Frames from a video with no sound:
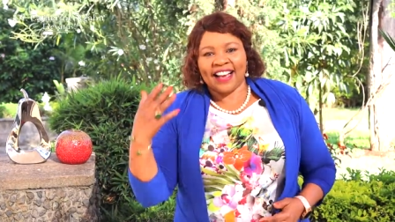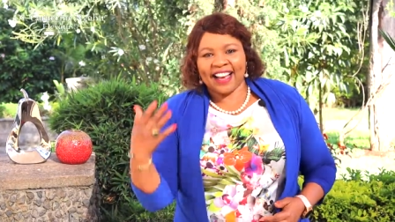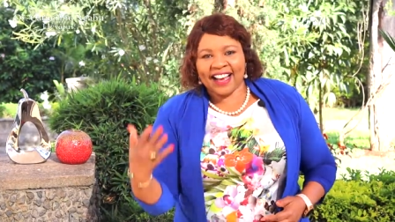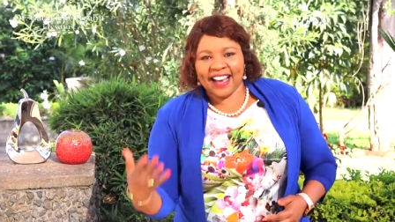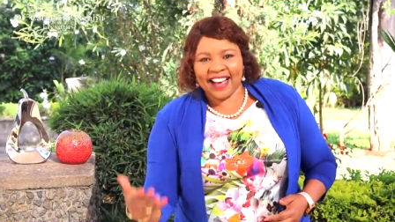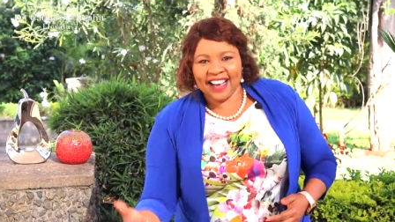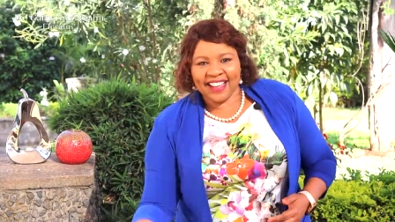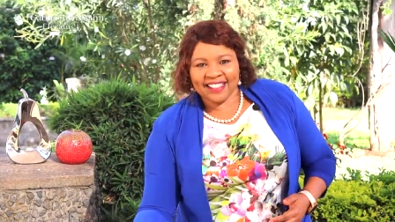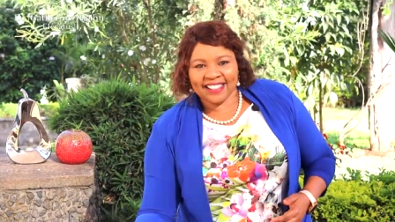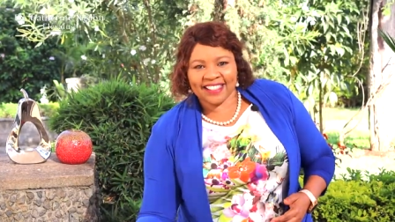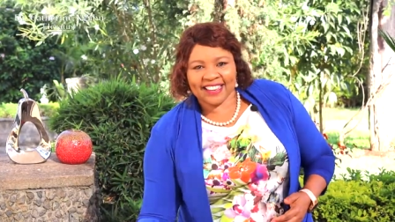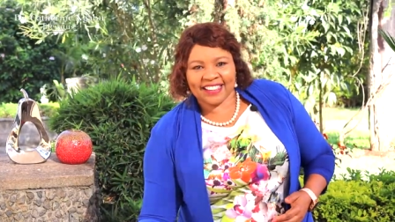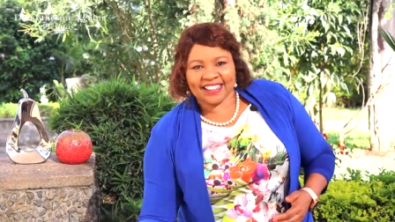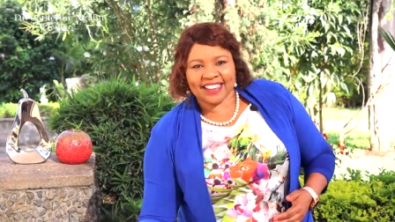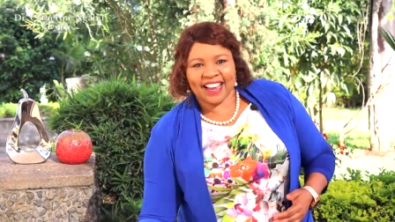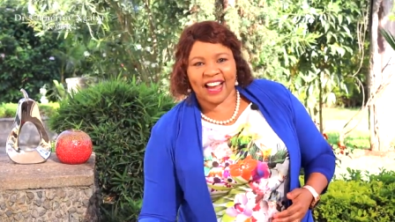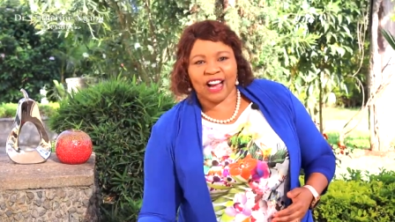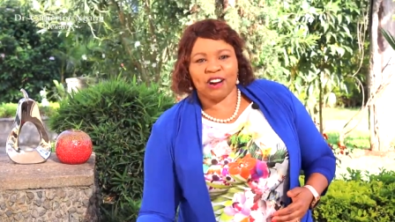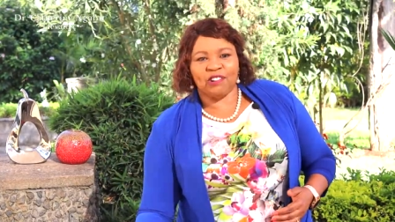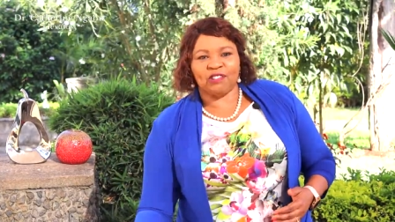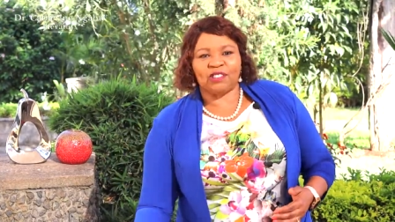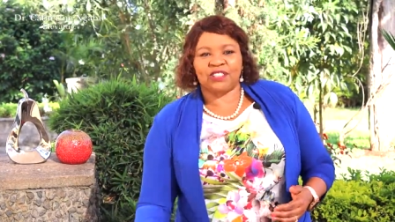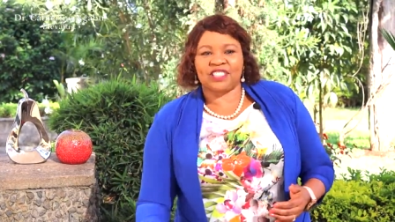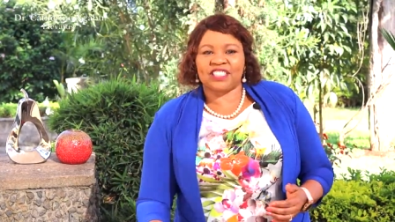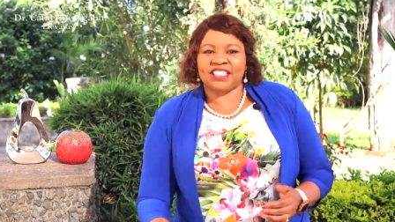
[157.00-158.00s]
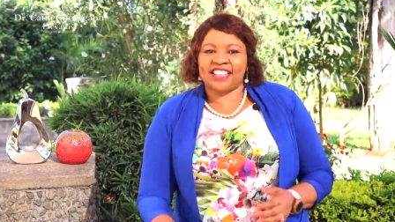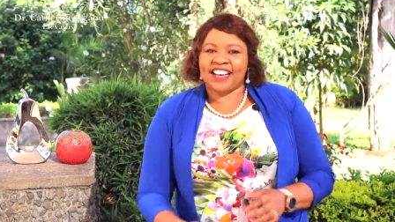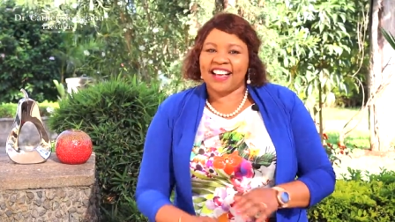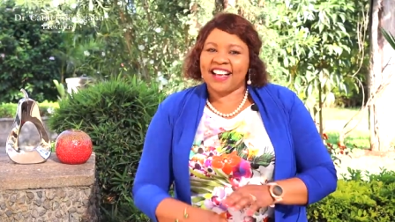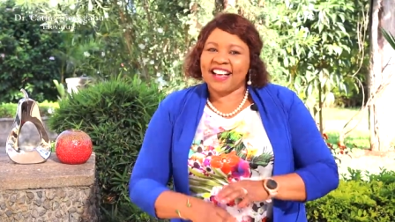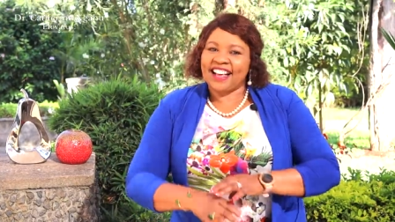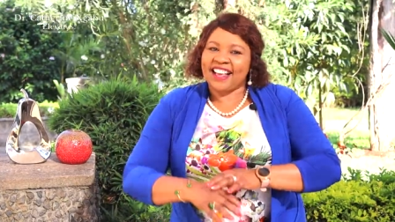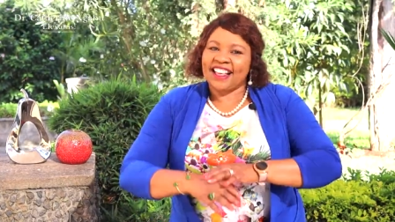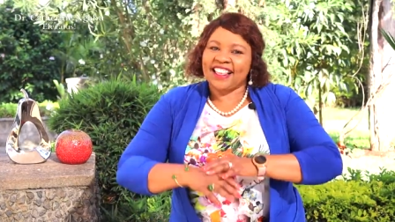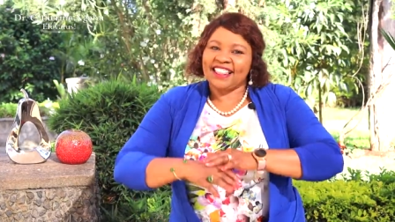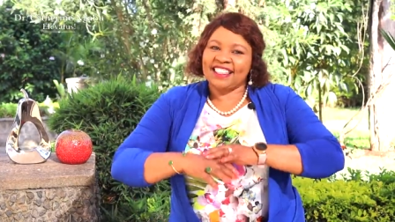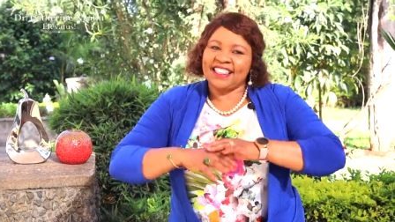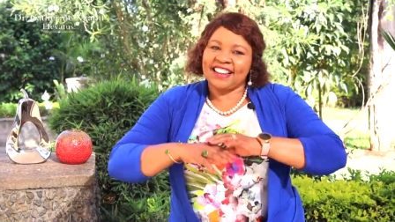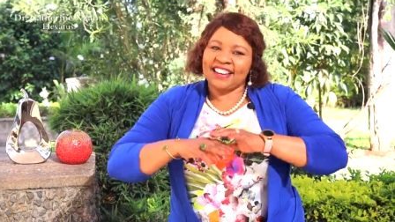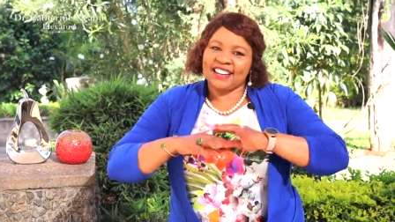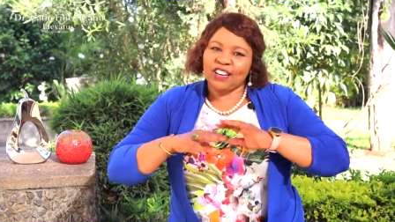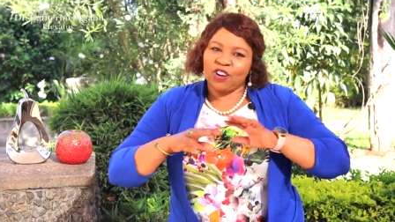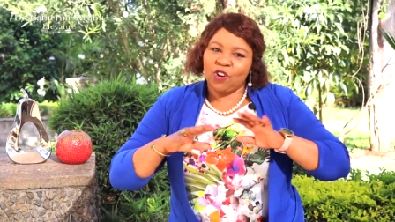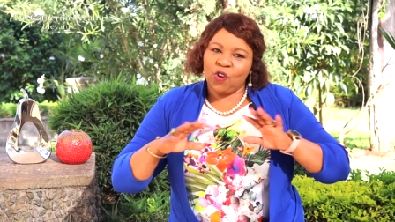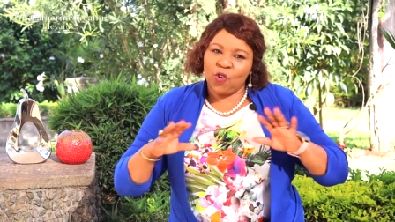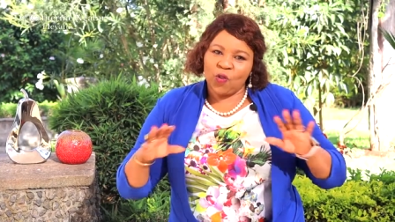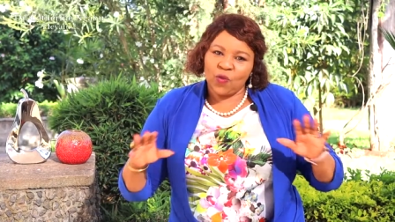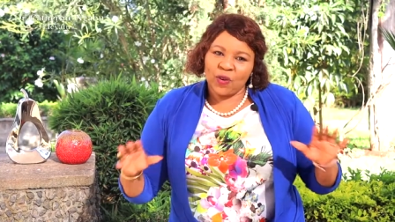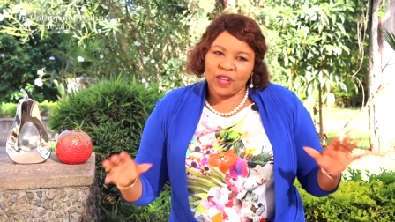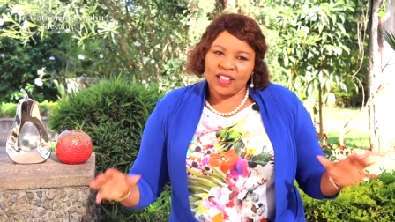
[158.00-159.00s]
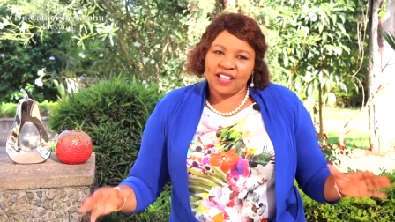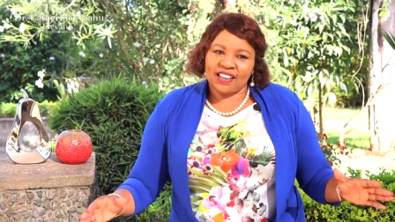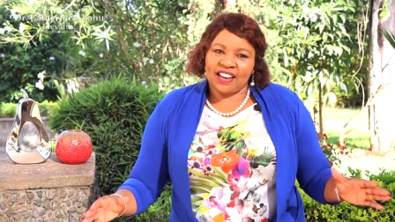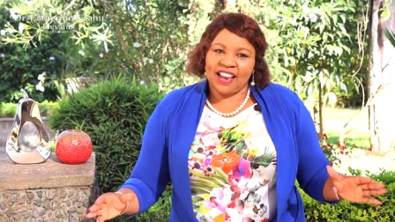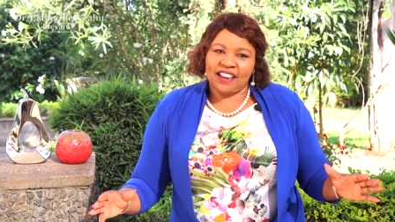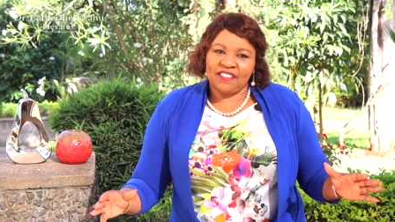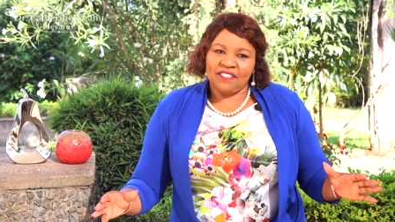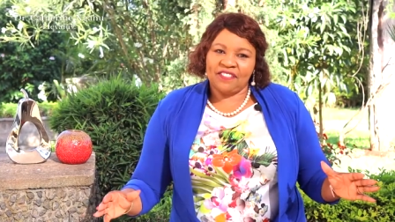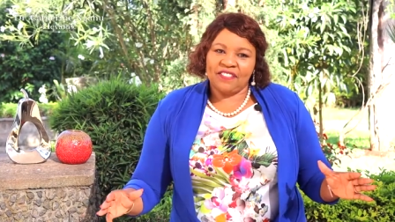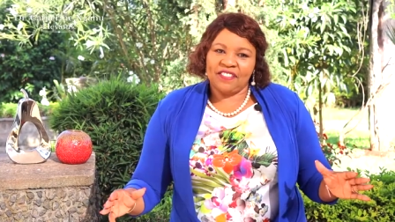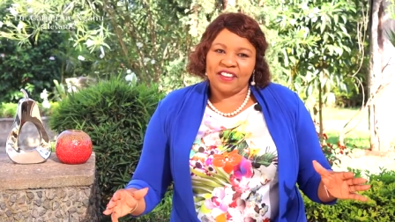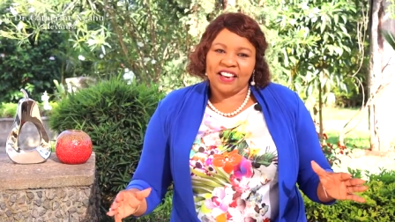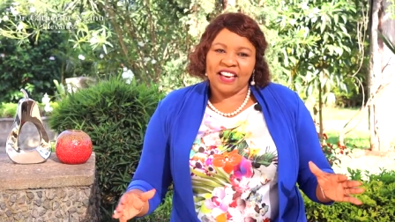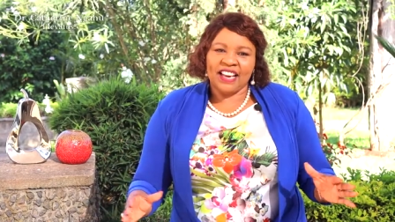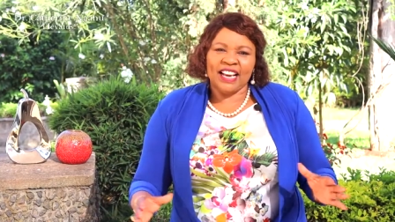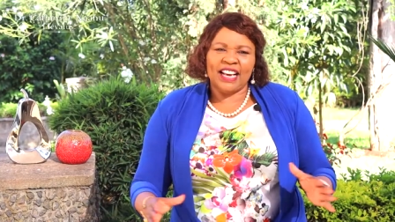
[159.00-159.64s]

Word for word: and the downs that go with life